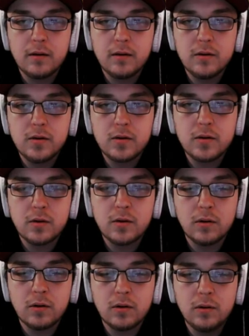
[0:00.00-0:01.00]

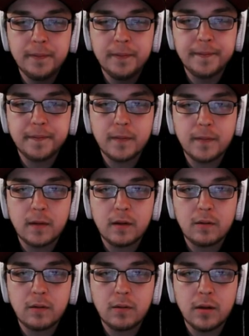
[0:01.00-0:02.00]
So
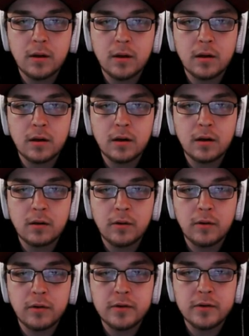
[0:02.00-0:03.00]
we are
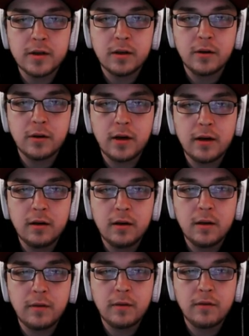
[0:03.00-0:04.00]
going to see another end
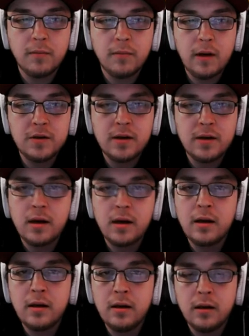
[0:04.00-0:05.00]
coming from my
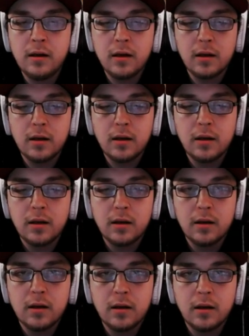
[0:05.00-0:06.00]
side.
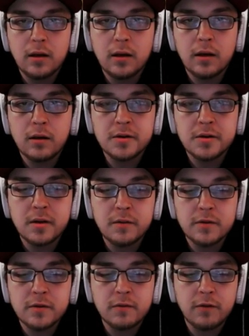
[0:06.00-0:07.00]
Get
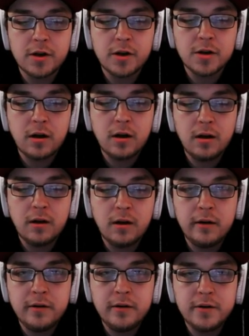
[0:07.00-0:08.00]
ourselves some fresh
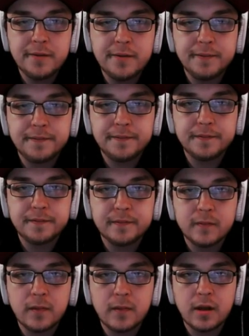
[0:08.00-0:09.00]
cards.
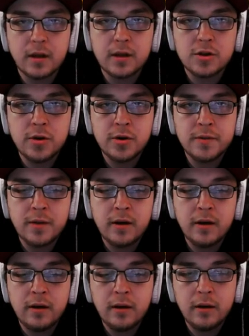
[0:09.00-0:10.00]
Got Choice Band.